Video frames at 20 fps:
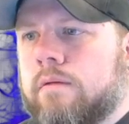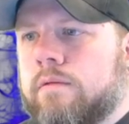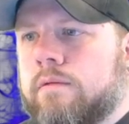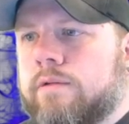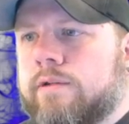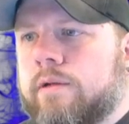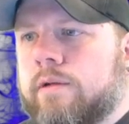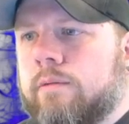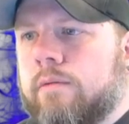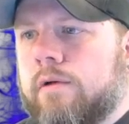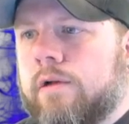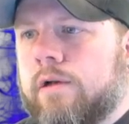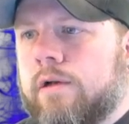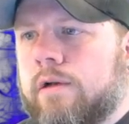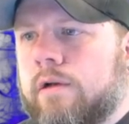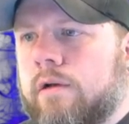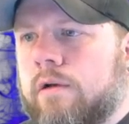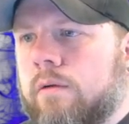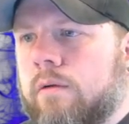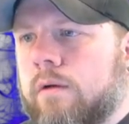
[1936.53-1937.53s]
so we'll
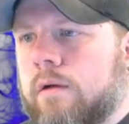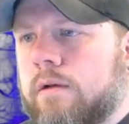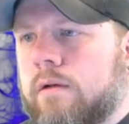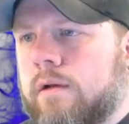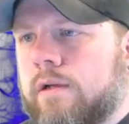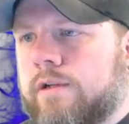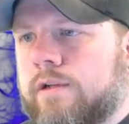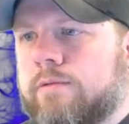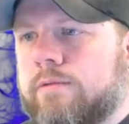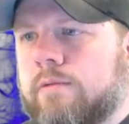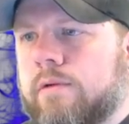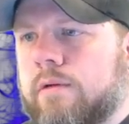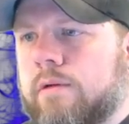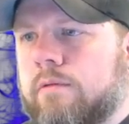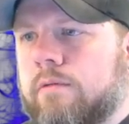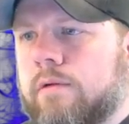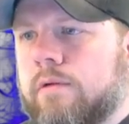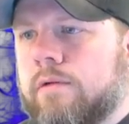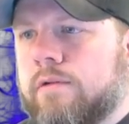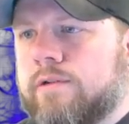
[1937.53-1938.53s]
ignore this one.
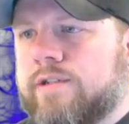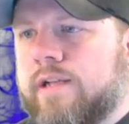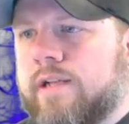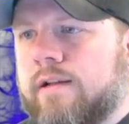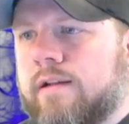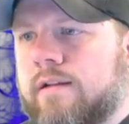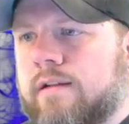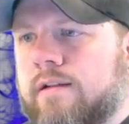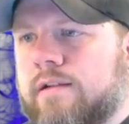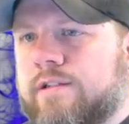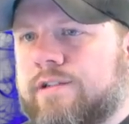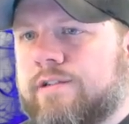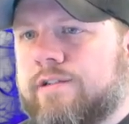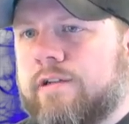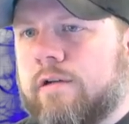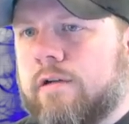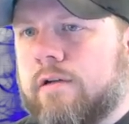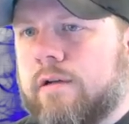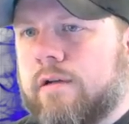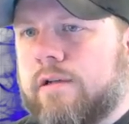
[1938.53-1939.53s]
We're going to say that this is
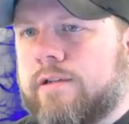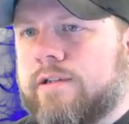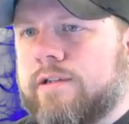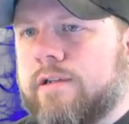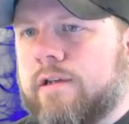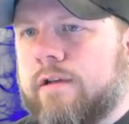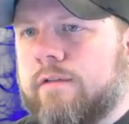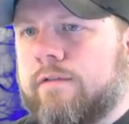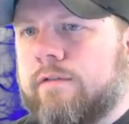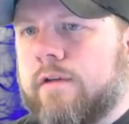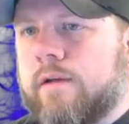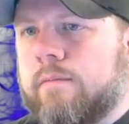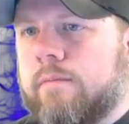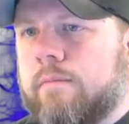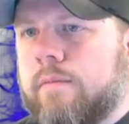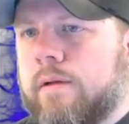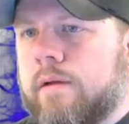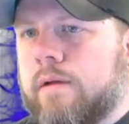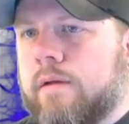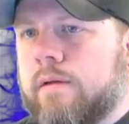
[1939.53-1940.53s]
our least significant
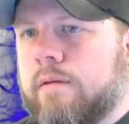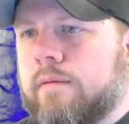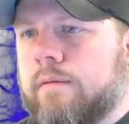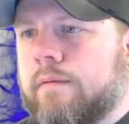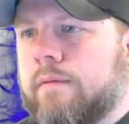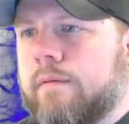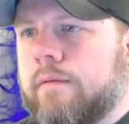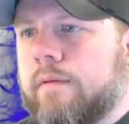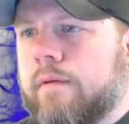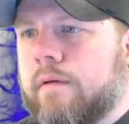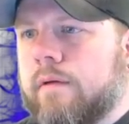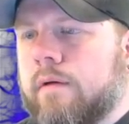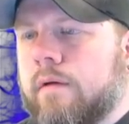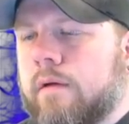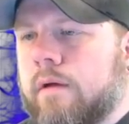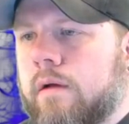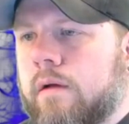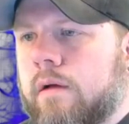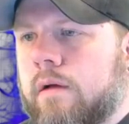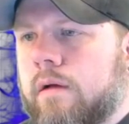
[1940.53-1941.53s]
bit.
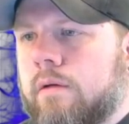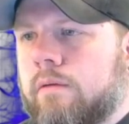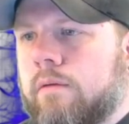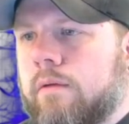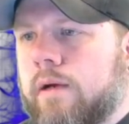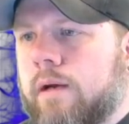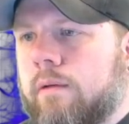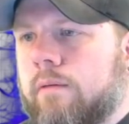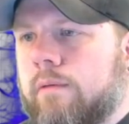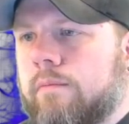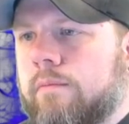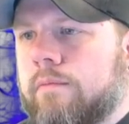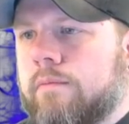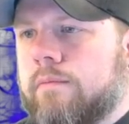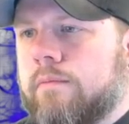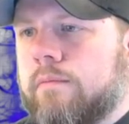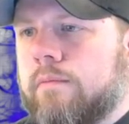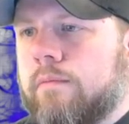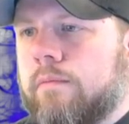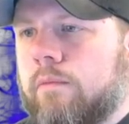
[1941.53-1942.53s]
We got
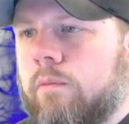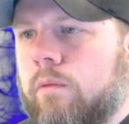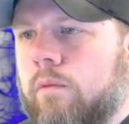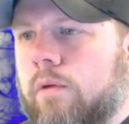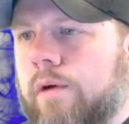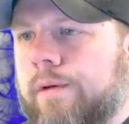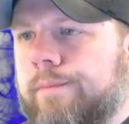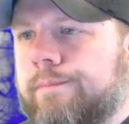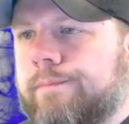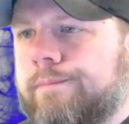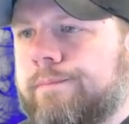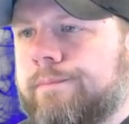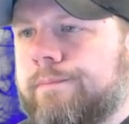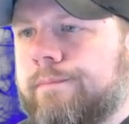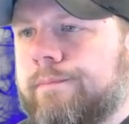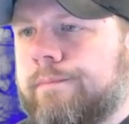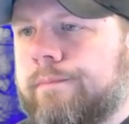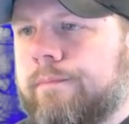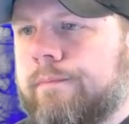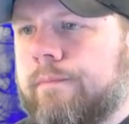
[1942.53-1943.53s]
1,
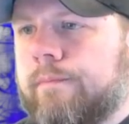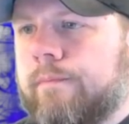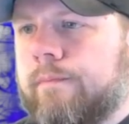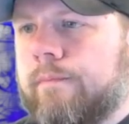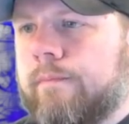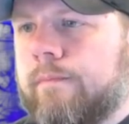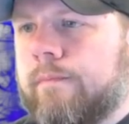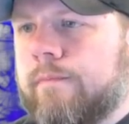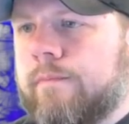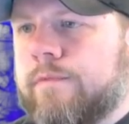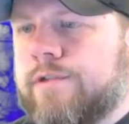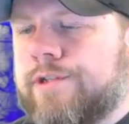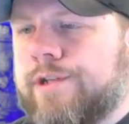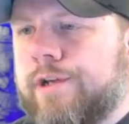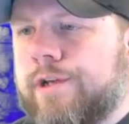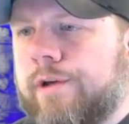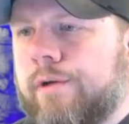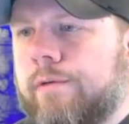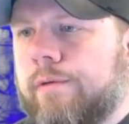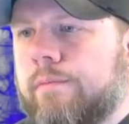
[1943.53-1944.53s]

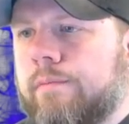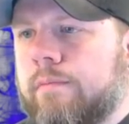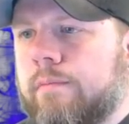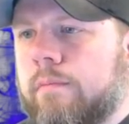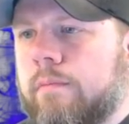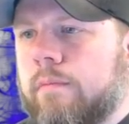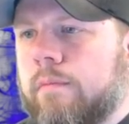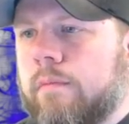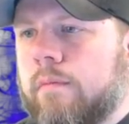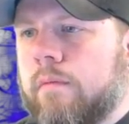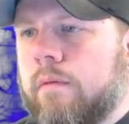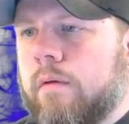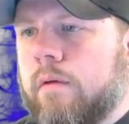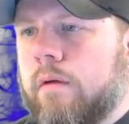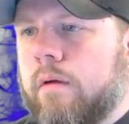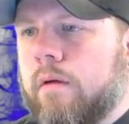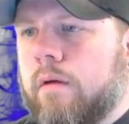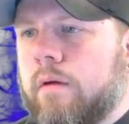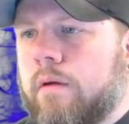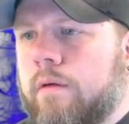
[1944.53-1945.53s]
2,
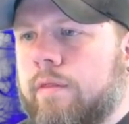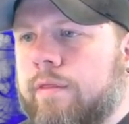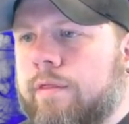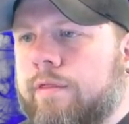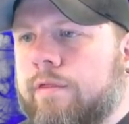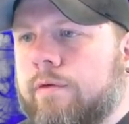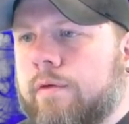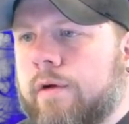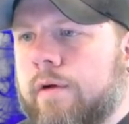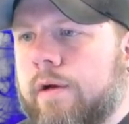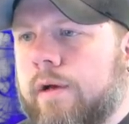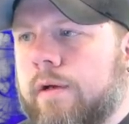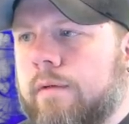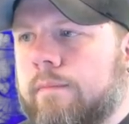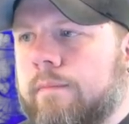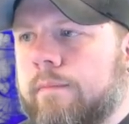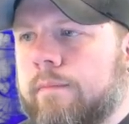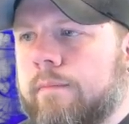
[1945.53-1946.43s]
3,